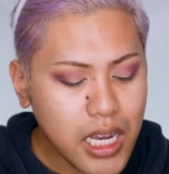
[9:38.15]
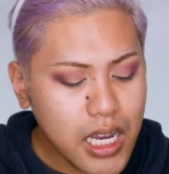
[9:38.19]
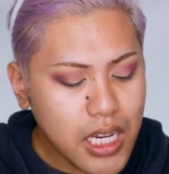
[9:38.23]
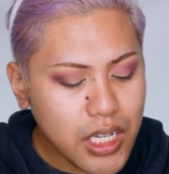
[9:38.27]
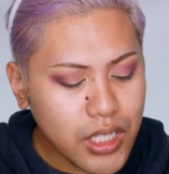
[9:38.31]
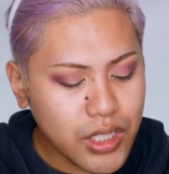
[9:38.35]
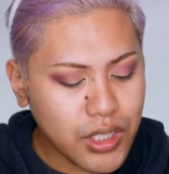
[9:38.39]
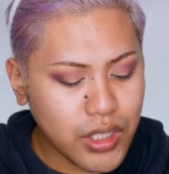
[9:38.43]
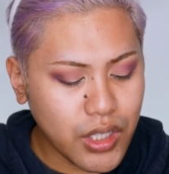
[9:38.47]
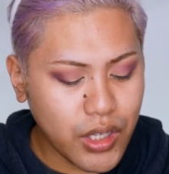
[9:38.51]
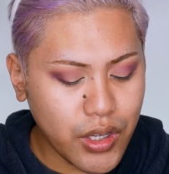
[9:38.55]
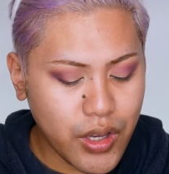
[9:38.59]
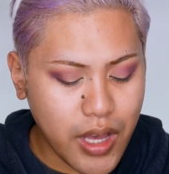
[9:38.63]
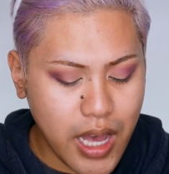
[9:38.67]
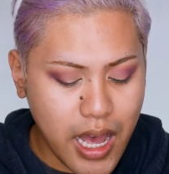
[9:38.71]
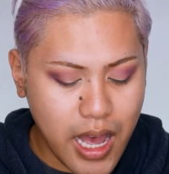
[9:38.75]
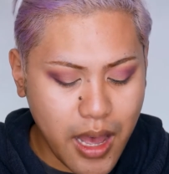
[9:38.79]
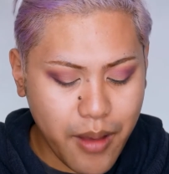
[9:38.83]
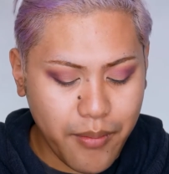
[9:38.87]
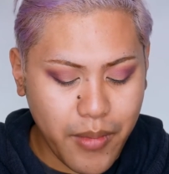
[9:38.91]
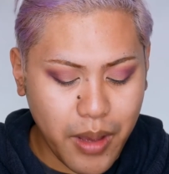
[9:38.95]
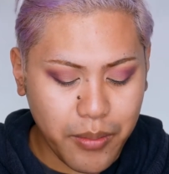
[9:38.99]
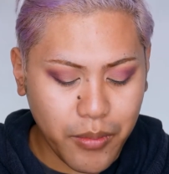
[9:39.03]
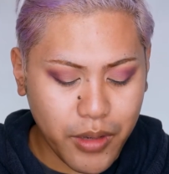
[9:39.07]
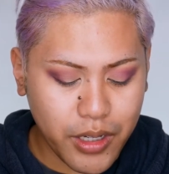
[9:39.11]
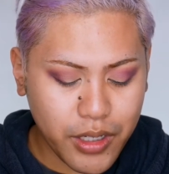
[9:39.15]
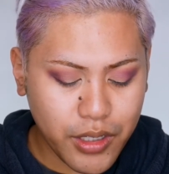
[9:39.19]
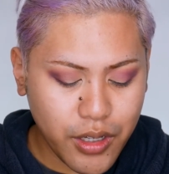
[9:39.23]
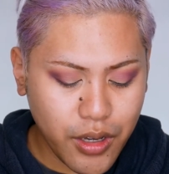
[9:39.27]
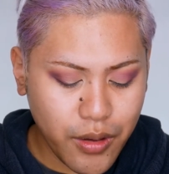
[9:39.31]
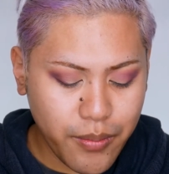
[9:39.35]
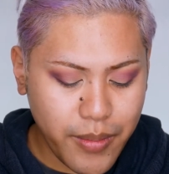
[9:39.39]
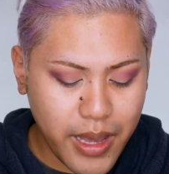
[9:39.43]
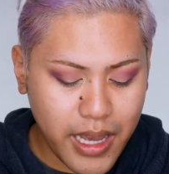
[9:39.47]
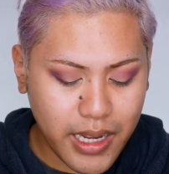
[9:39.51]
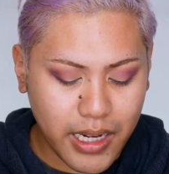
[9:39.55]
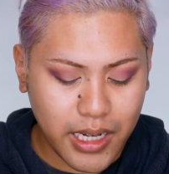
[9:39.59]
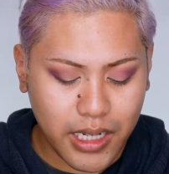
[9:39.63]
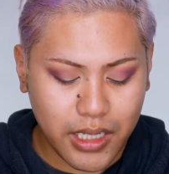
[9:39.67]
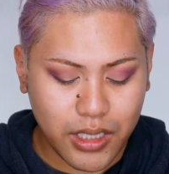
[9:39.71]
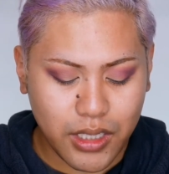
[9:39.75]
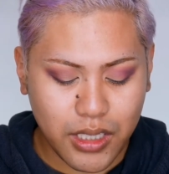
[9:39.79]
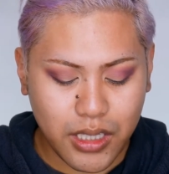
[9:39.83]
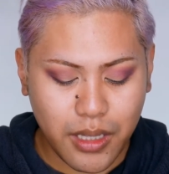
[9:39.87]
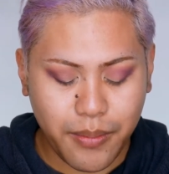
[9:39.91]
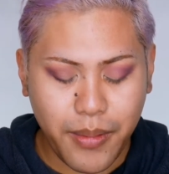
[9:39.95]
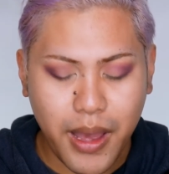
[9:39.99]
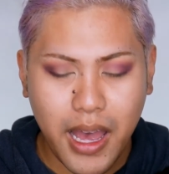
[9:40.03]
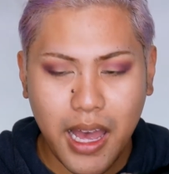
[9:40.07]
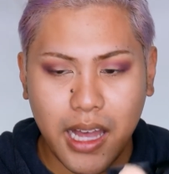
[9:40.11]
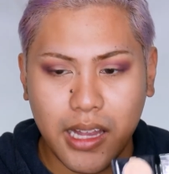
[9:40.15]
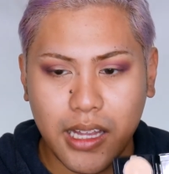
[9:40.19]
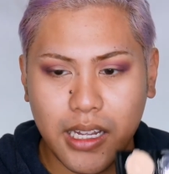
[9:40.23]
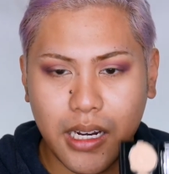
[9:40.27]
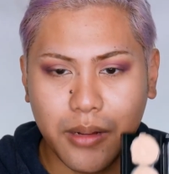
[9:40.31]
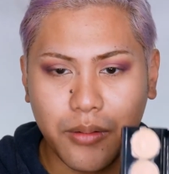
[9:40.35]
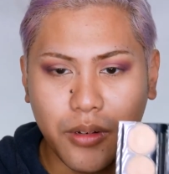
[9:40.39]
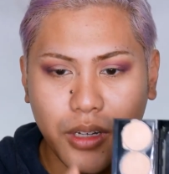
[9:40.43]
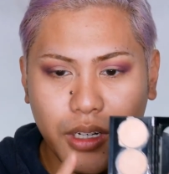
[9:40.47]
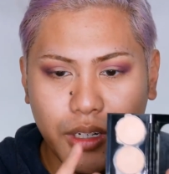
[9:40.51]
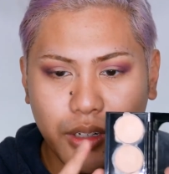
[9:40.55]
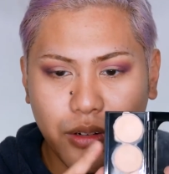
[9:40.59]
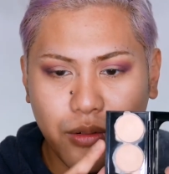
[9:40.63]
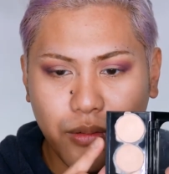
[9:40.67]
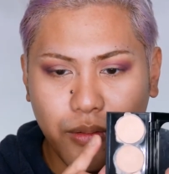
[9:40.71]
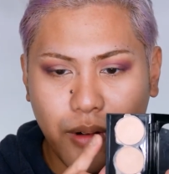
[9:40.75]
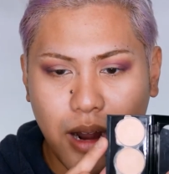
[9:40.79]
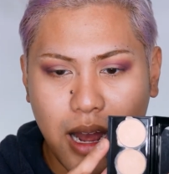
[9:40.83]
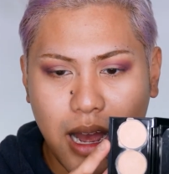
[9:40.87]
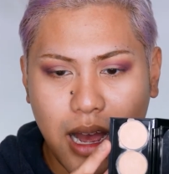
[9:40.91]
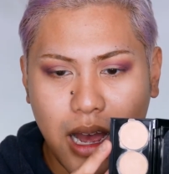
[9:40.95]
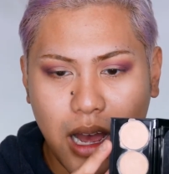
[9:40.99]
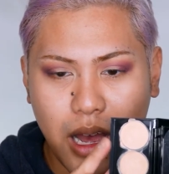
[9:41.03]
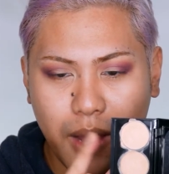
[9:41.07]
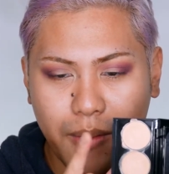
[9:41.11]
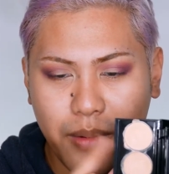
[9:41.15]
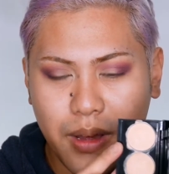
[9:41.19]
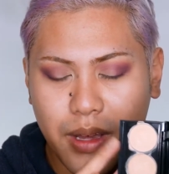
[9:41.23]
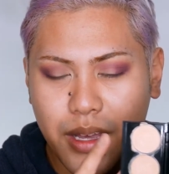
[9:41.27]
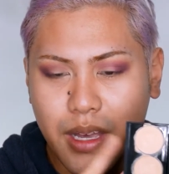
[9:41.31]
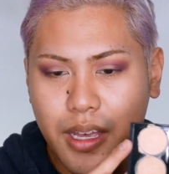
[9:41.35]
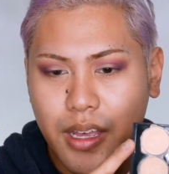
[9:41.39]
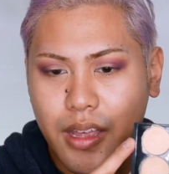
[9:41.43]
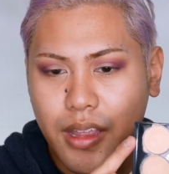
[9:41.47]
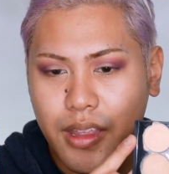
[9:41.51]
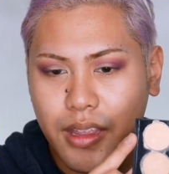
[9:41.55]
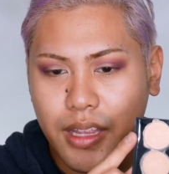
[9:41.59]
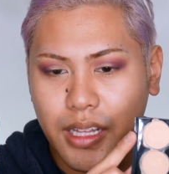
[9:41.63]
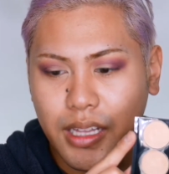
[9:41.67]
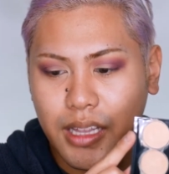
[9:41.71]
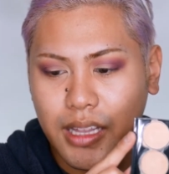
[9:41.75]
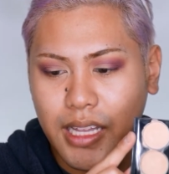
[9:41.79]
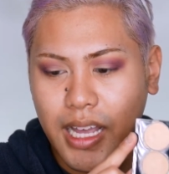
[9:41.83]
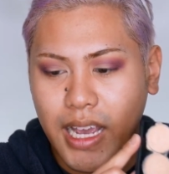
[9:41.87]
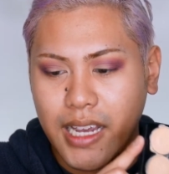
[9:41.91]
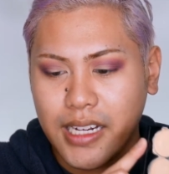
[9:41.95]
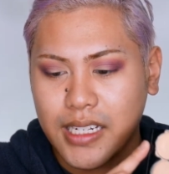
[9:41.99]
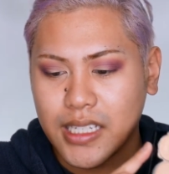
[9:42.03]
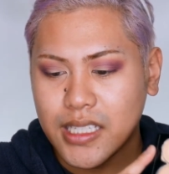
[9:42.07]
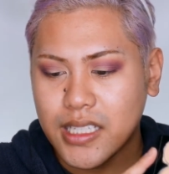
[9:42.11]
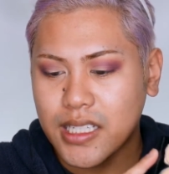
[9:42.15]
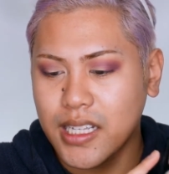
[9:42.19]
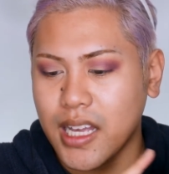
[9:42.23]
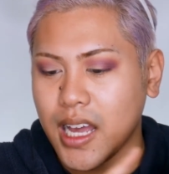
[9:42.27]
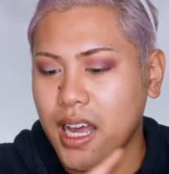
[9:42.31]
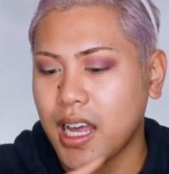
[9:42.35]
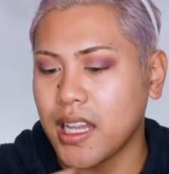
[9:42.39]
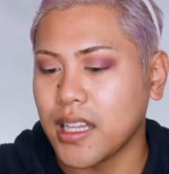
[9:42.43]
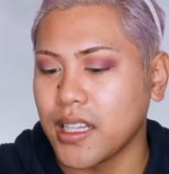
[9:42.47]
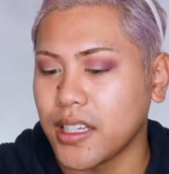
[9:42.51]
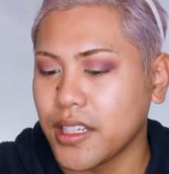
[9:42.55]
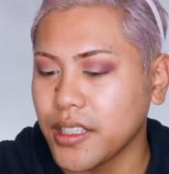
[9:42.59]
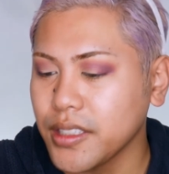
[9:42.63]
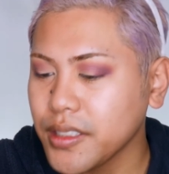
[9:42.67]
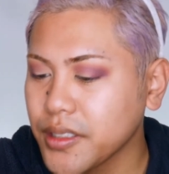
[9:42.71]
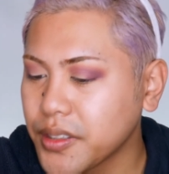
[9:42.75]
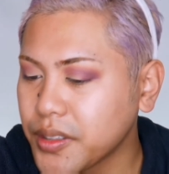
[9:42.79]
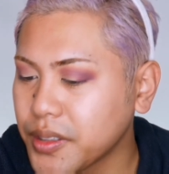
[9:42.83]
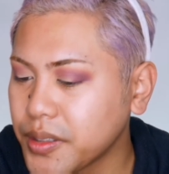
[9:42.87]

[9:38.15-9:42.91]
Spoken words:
So I'm gonna go back into the palette. I'm gonna grab the lightest color.